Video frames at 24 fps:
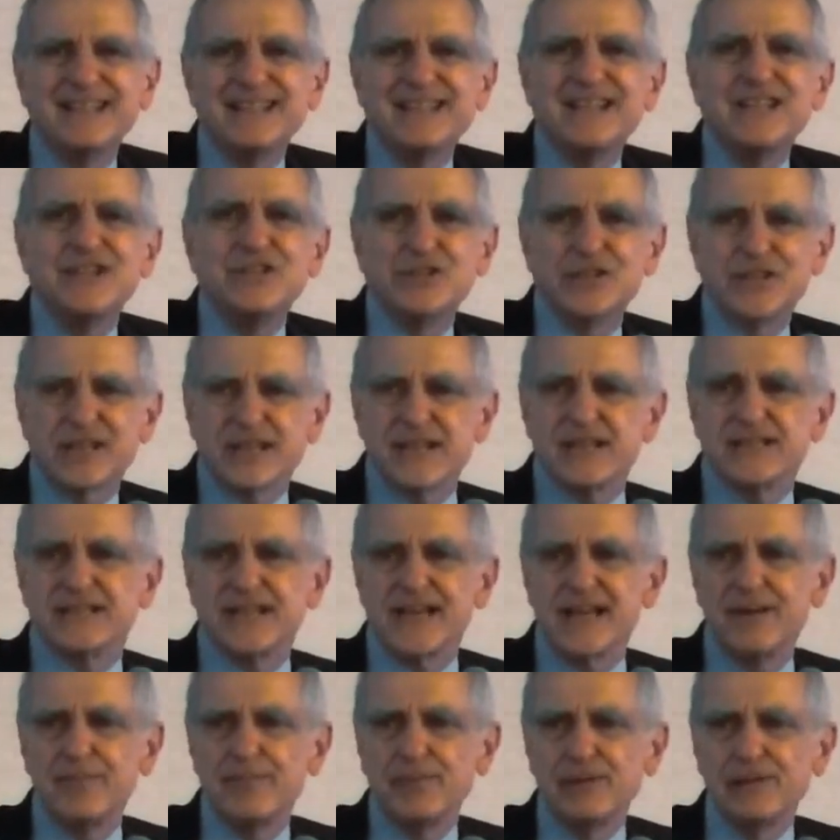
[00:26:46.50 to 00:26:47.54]
teaching
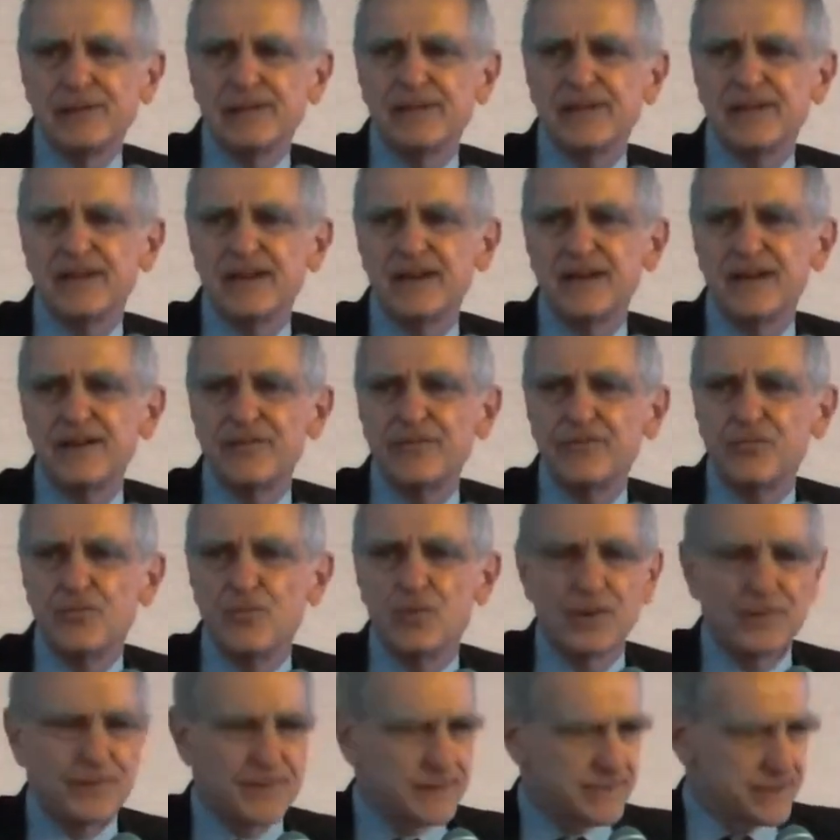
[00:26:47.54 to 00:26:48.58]
example of
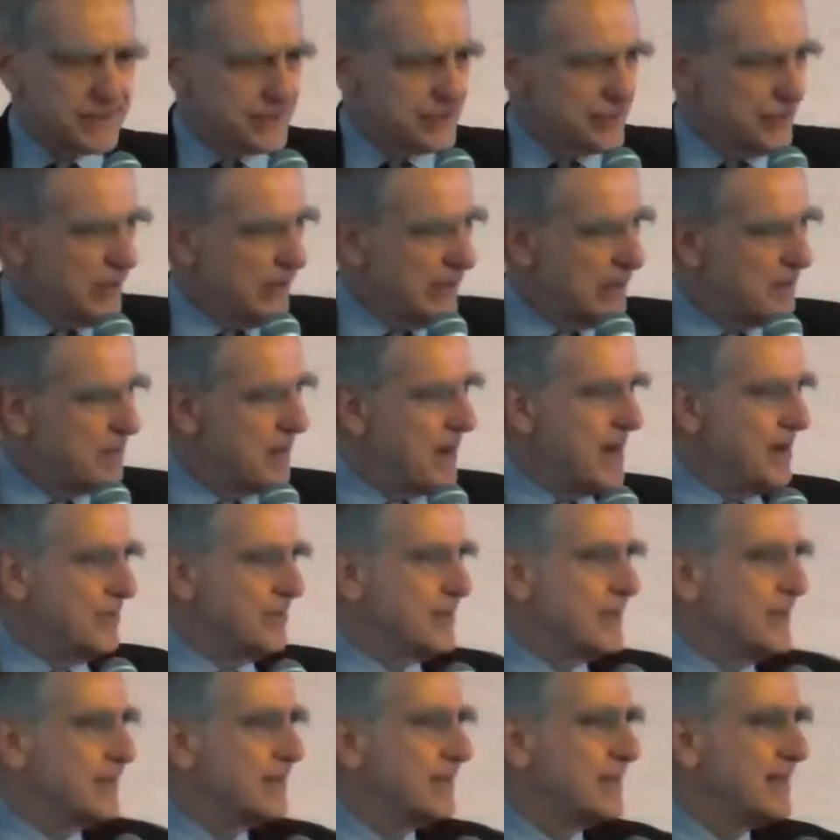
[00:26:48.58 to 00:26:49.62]
what this is all about.
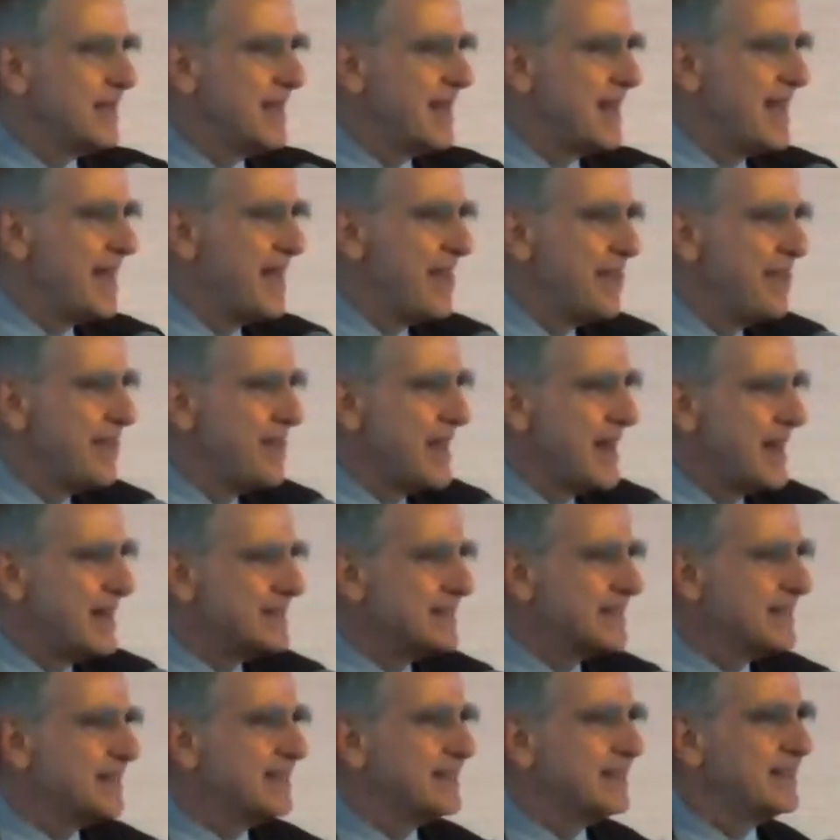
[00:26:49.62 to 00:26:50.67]

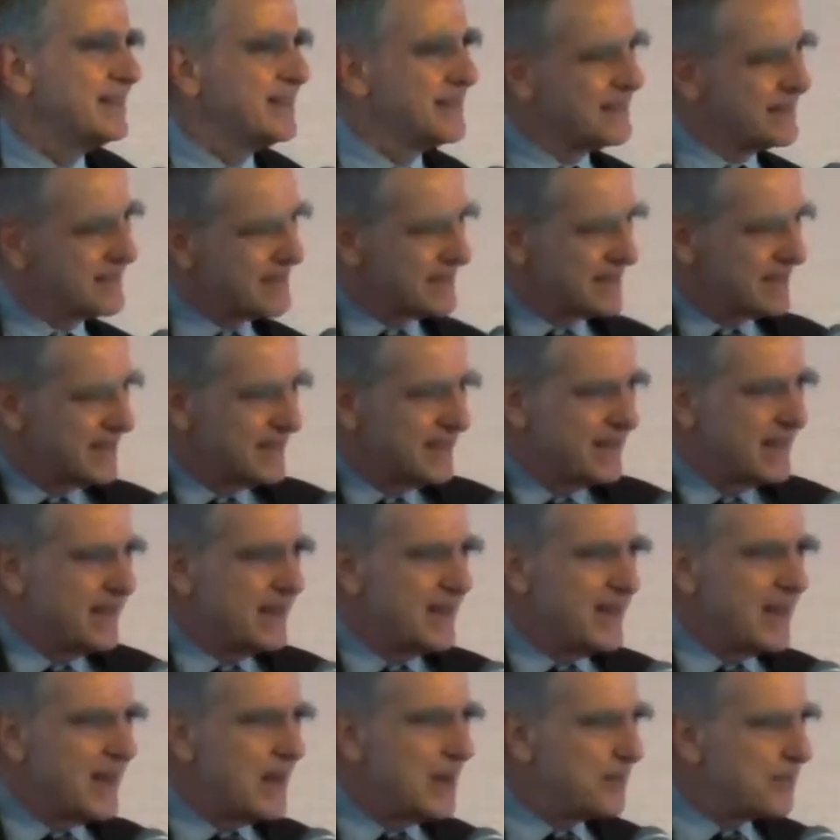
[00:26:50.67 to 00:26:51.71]
That
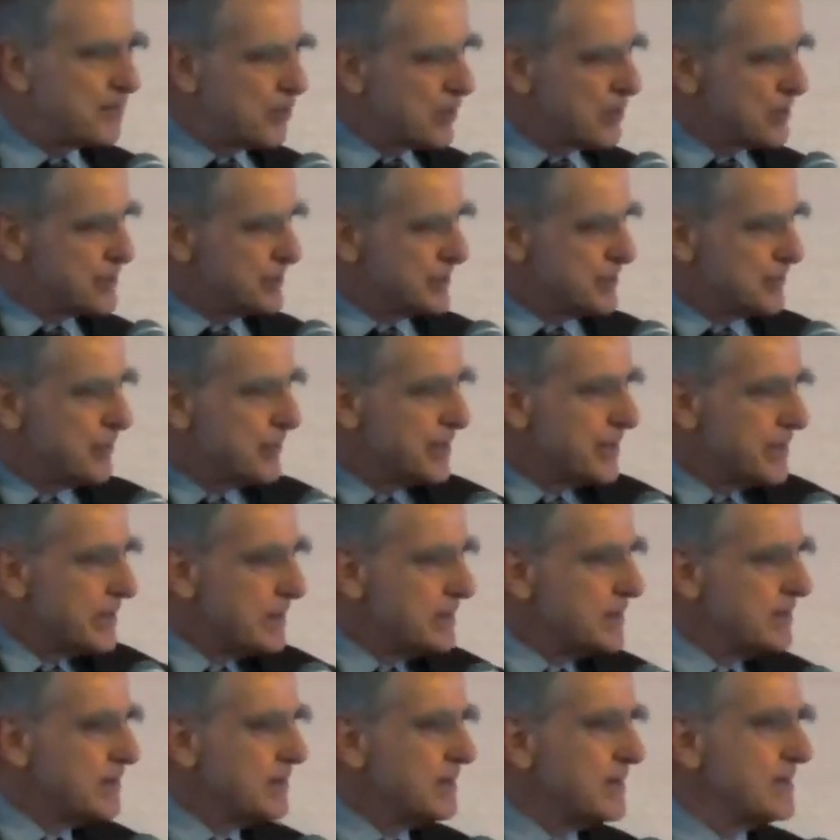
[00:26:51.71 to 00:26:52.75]
a person with
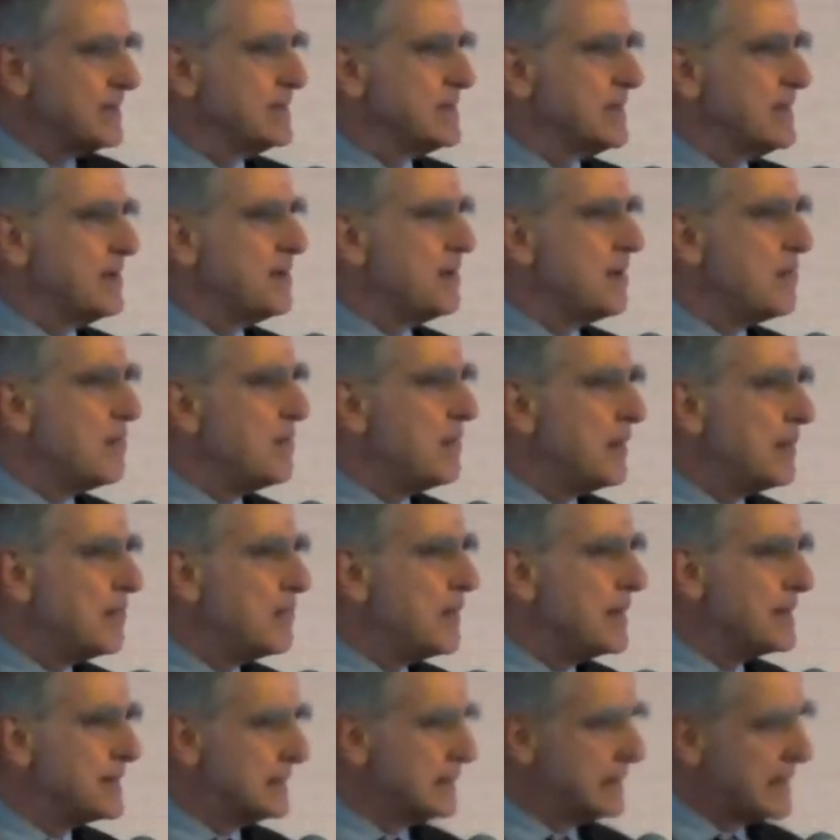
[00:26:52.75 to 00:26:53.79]
a
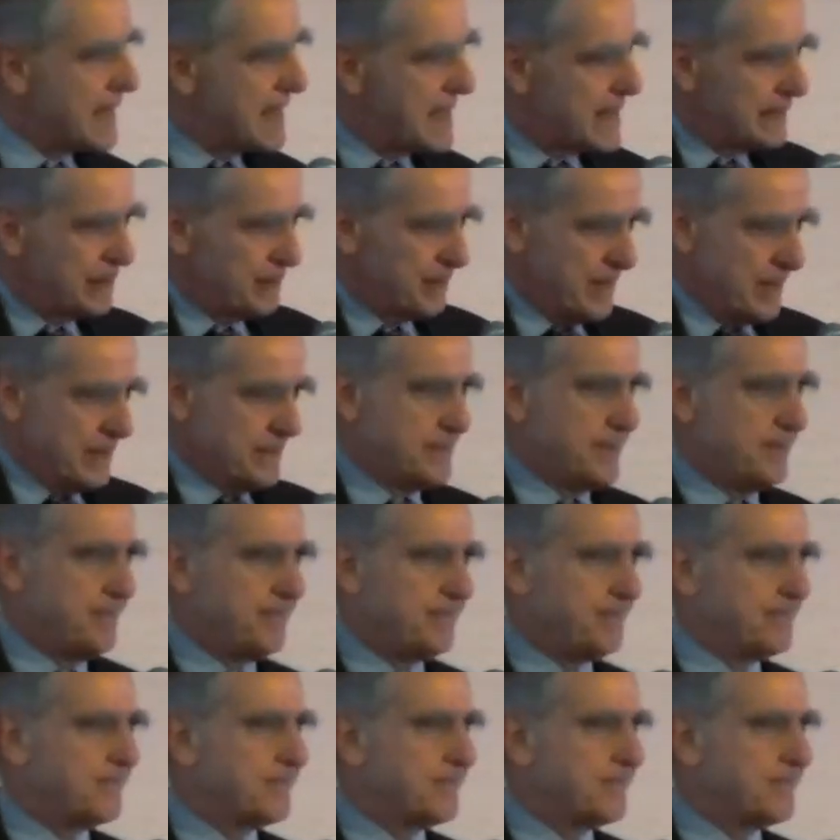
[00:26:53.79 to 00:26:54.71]
mental ailment